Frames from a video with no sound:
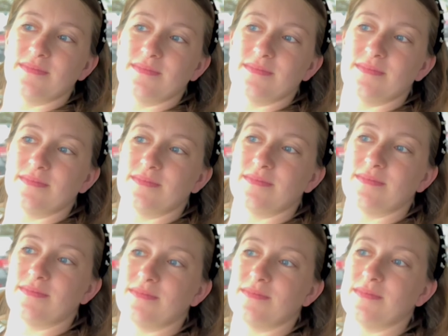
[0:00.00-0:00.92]

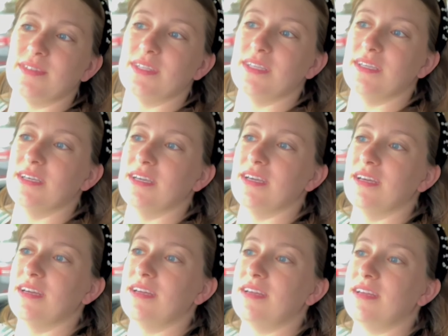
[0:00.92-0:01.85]

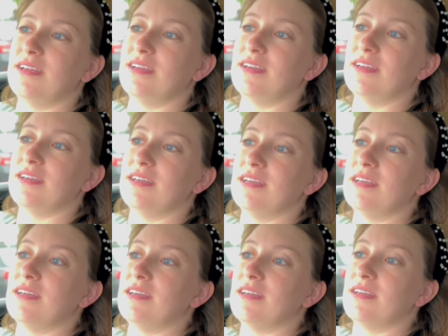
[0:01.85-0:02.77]

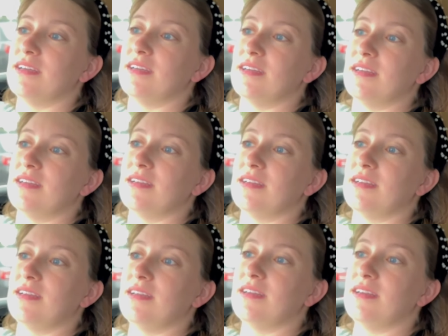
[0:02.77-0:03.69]

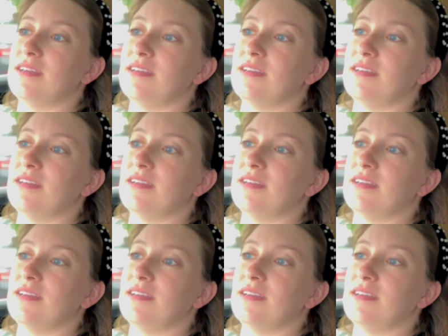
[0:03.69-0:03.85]
No words are spoken by the person on screen.